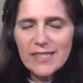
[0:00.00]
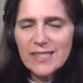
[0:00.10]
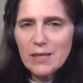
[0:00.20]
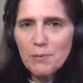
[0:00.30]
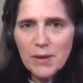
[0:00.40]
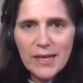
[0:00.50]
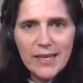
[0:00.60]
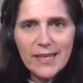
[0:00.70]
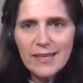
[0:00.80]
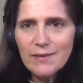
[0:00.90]

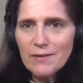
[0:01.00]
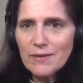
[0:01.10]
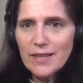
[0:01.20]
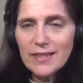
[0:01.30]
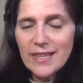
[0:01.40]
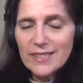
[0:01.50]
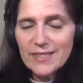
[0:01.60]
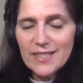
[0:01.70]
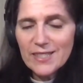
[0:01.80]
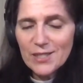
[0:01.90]
typically
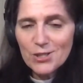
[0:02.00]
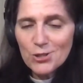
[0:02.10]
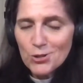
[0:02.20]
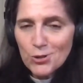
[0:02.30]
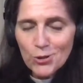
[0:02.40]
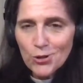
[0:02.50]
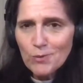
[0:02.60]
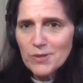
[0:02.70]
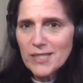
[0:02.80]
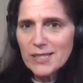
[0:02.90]
there's two
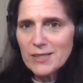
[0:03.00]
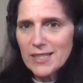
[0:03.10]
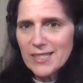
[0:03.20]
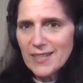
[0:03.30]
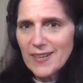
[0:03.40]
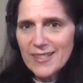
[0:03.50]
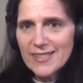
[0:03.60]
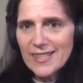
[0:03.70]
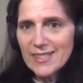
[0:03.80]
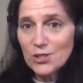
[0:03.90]
groups. There's clients
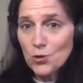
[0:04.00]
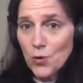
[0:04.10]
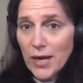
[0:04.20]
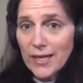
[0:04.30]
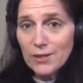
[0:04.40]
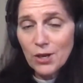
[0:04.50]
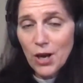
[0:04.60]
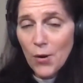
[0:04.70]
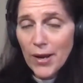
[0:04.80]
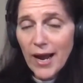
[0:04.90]
that's really
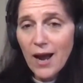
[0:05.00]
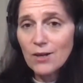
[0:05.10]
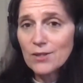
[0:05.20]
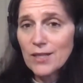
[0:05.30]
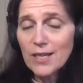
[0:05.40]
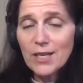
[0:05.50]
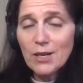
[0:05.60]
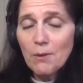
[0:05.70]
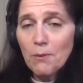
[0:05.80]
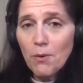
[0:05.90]
going out,
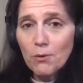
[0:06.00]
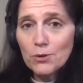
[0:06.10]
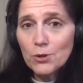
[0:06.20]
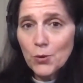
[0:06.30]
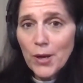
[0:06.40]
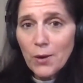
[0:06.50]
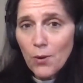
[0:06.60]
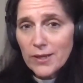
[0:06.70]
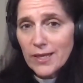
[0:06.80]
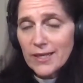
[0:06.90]
doing
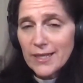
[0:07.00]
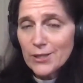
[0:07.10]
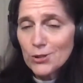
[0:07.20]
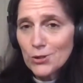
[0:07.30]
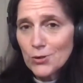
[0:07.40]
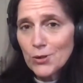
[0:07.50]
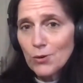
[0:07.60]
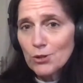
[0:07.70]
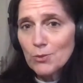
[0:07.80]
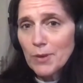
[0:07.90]
what they need to do in
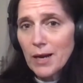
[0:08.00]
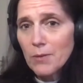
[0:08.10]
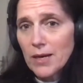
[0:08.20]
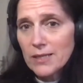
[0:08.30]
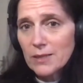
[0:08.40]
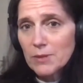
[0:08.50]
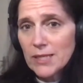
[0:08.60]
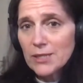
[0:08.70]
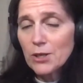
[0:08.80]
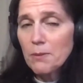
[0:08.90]
order to become customer
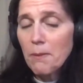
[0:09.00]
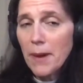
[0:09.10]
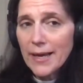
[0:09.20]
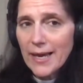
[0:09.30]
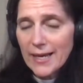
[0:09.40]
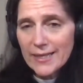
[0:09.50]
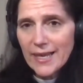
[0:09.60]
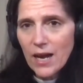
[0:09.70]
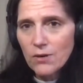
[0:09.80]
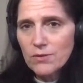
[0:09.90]
centric, making it
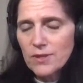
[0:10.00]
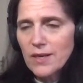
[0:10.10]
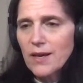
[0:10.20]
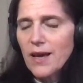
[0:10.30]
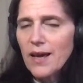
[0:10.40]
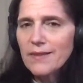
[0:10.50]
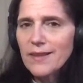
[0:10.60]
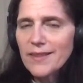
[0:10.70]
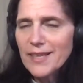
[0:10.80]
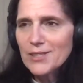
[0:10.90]
count. And
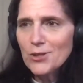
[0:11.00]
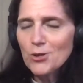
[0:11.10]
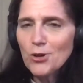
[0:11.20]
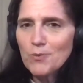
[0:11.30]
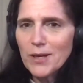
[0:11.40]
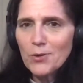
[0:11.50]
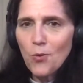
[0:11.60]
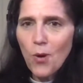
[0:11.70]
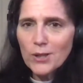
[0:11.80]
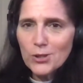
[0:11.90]
then there's the group that
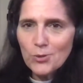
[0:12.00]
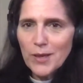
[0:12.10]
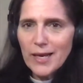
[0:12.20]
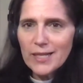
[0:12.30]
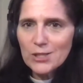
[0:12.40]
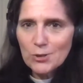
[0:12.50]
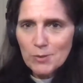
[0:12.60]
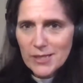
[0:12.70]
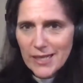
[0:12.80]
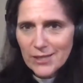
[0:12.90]
want to be
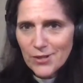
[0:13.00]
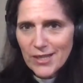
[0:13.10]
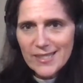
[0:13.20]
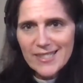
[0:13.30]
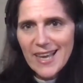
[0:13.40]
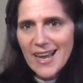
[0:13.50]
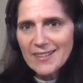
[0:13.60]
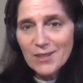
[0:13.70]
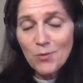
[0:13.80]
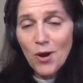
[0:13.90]
customer centric and saying
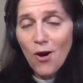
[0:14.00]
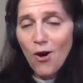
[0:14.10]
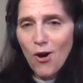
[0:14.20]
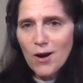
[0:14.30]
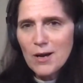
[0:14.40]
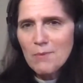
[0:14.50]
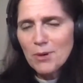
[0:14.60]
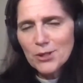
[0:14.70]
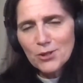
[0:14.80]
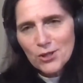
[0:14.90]
that we are,
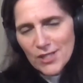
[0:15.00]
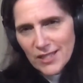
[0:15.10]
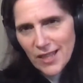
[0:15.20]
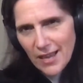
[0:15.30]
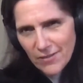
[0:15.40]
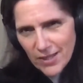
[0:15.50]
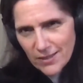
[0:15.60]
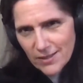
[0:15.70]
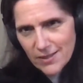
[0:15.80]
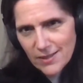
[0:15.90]
but you don't see the
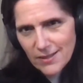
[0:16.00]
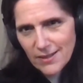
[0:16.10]
evidence.